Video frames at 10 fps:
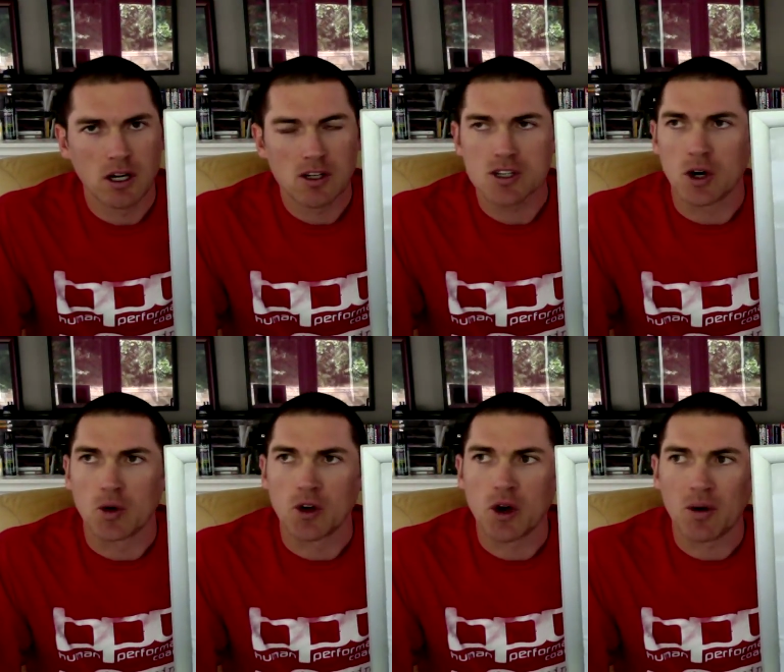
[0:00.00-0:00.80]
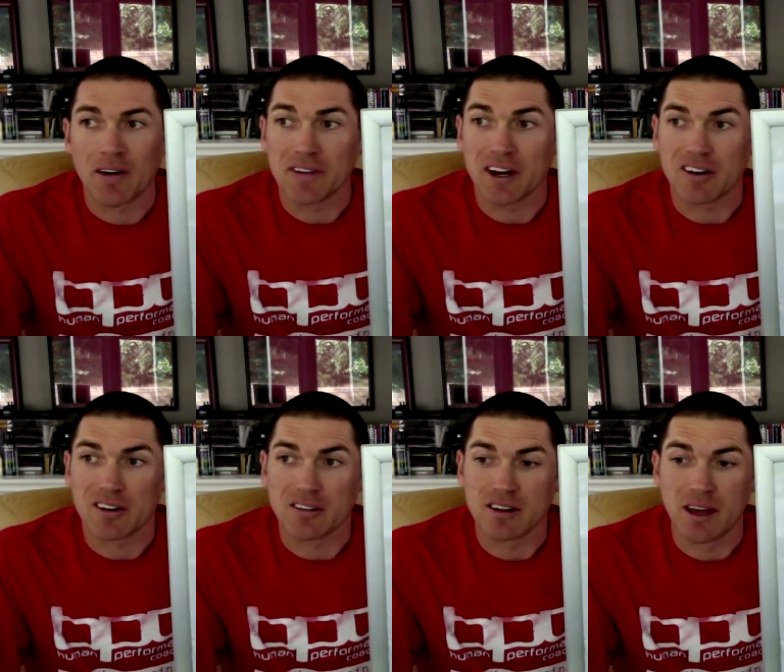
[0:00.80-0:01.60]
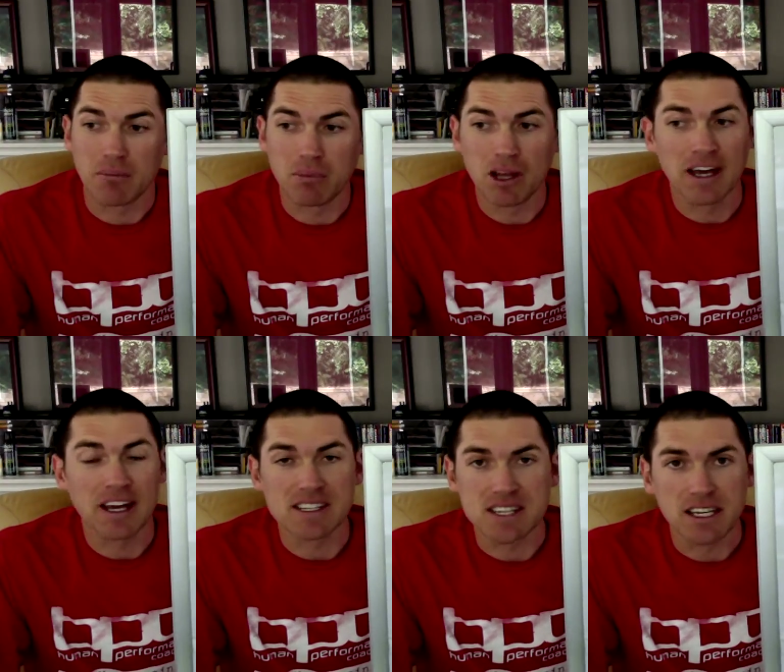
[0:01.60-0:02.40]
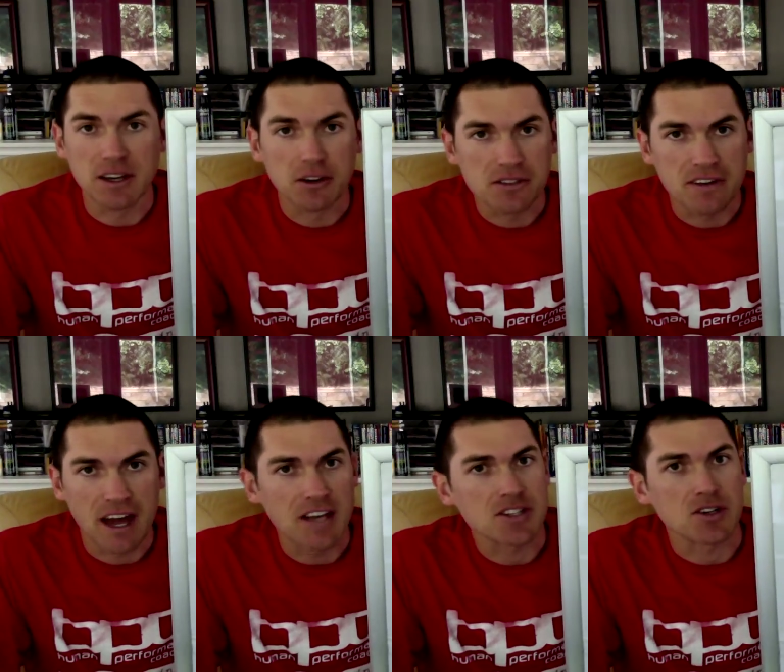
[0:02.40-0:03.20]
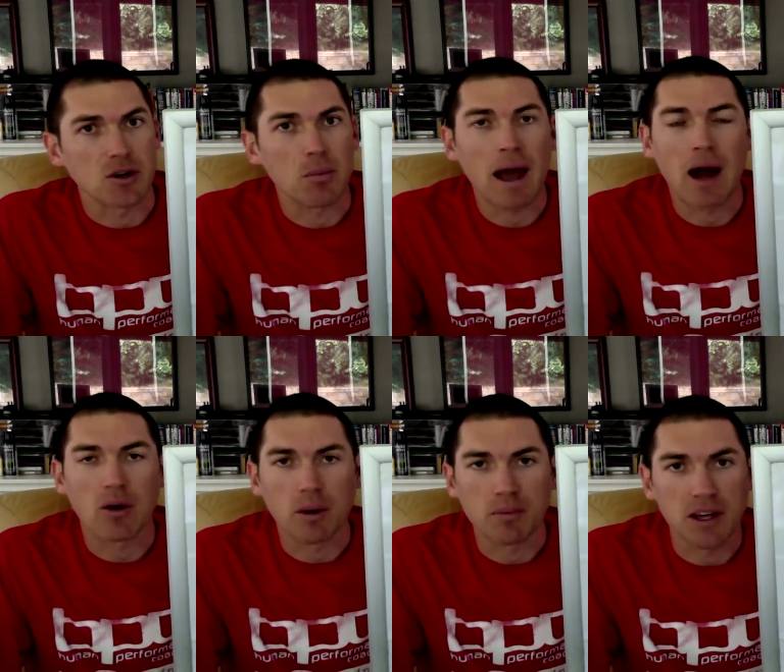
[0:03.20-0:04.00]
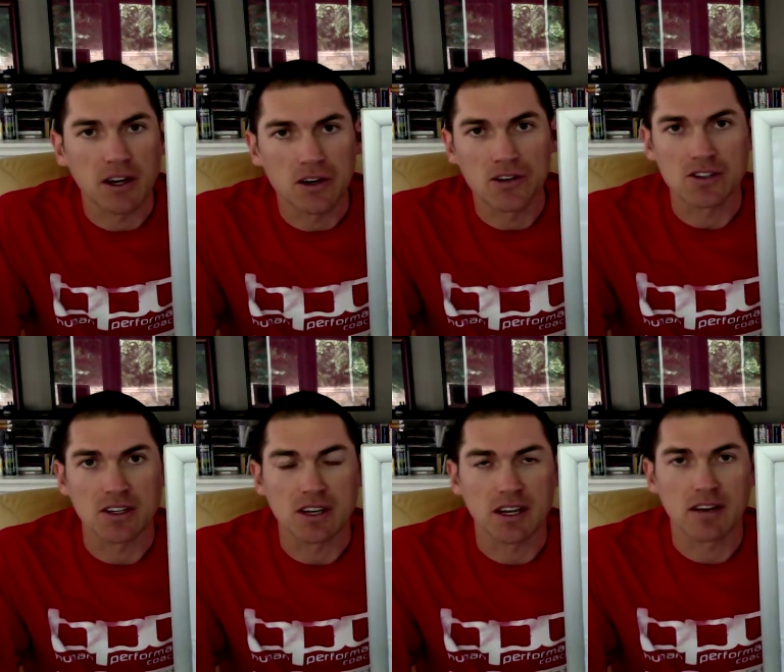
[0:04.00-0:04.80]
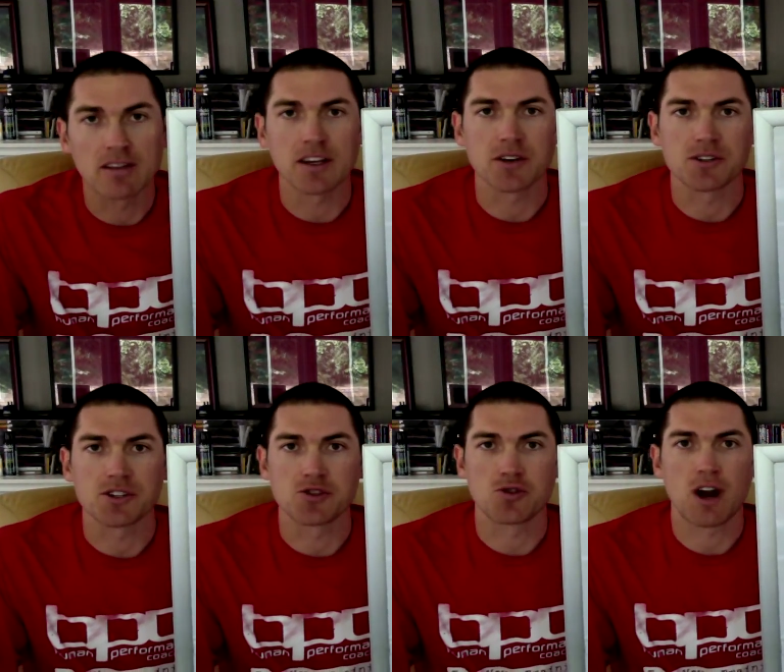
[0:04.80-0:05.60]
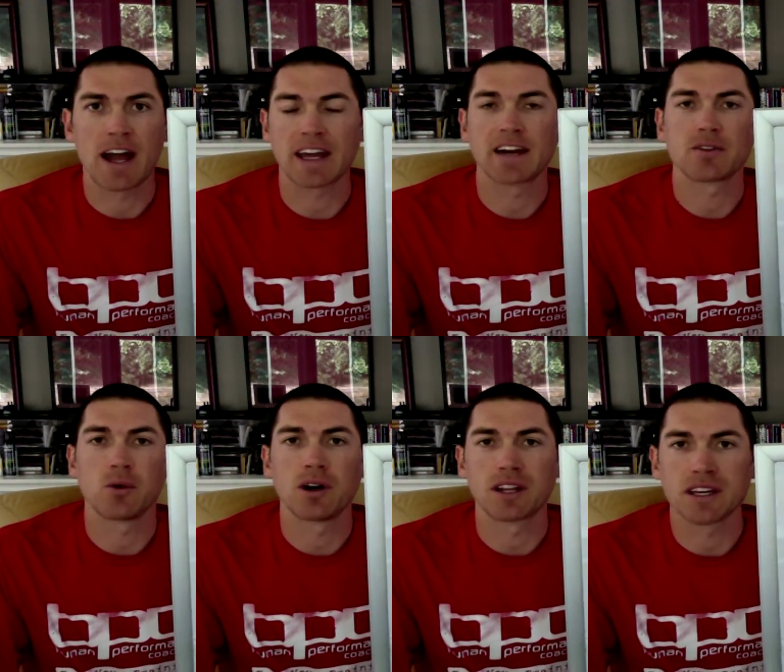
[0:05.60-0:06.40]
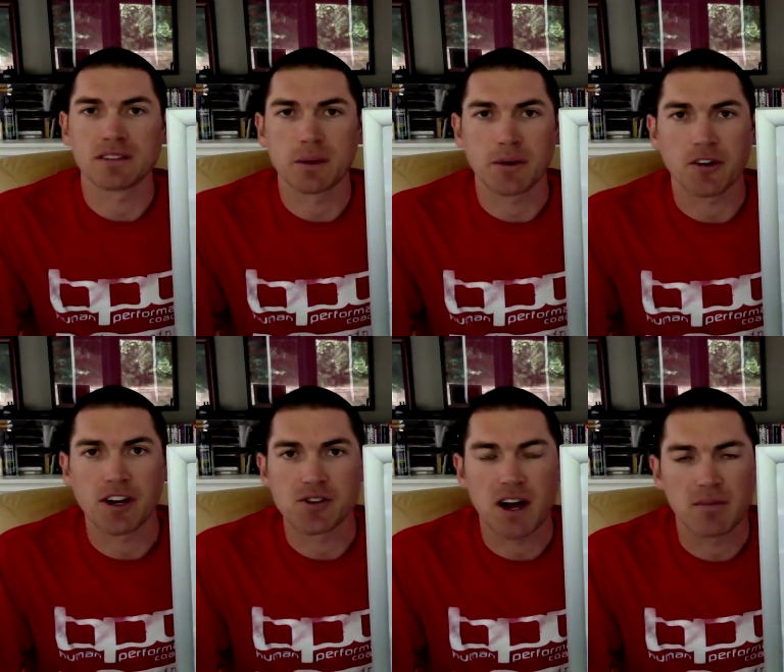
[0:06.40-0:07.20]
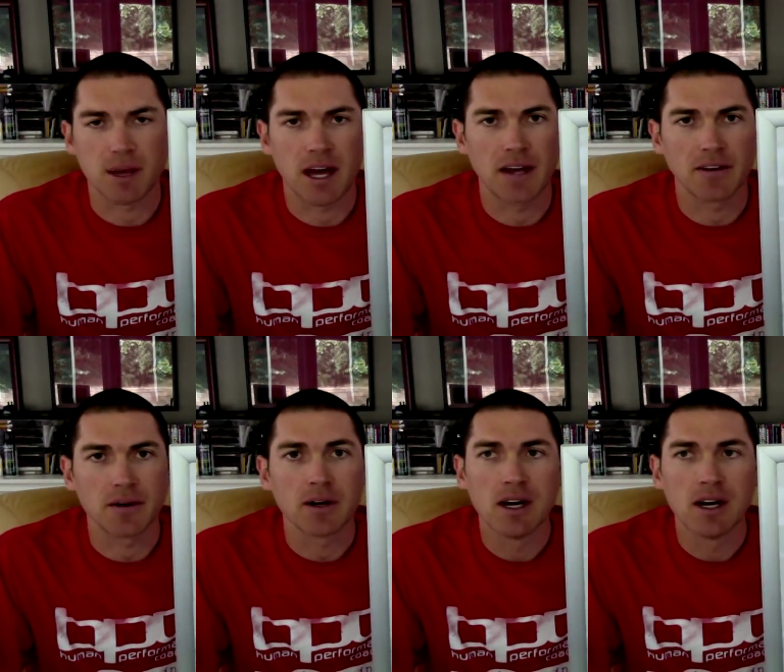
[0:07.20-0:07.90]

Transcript: So don't go out there and blaze the hills faster or power up the hills and think you're just dragging everyone and giving them a great draft behind you.